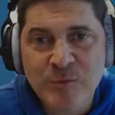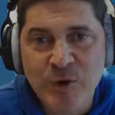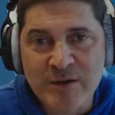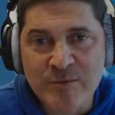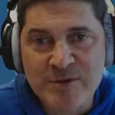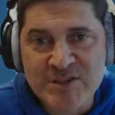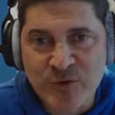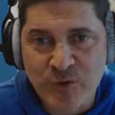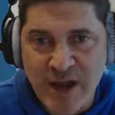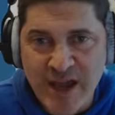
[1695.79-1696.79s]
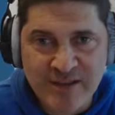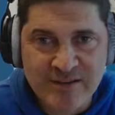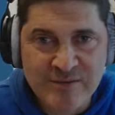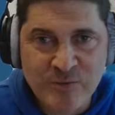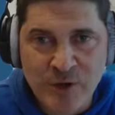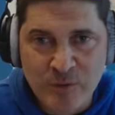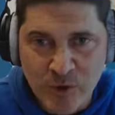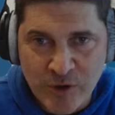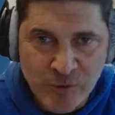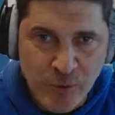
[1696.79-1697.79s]
what was great, what
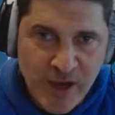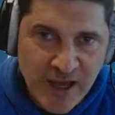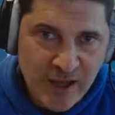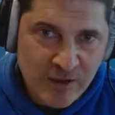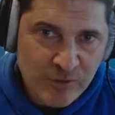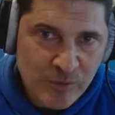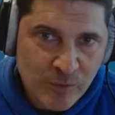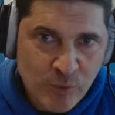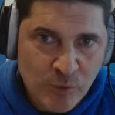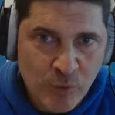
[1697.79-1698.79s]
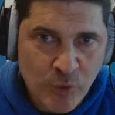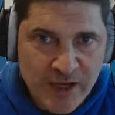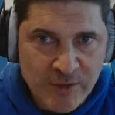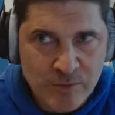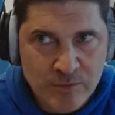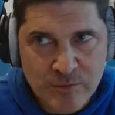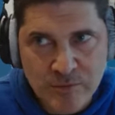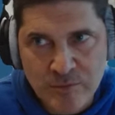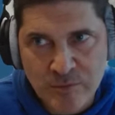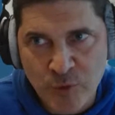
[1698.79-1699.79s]
worked well, what
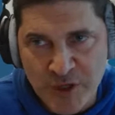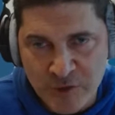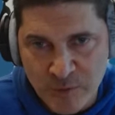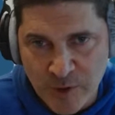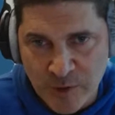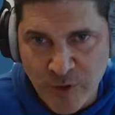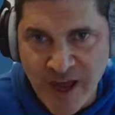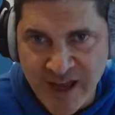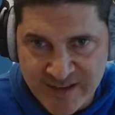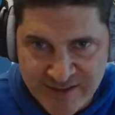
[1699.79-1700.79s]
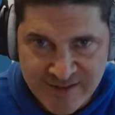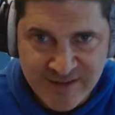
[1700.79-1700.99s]
you regret?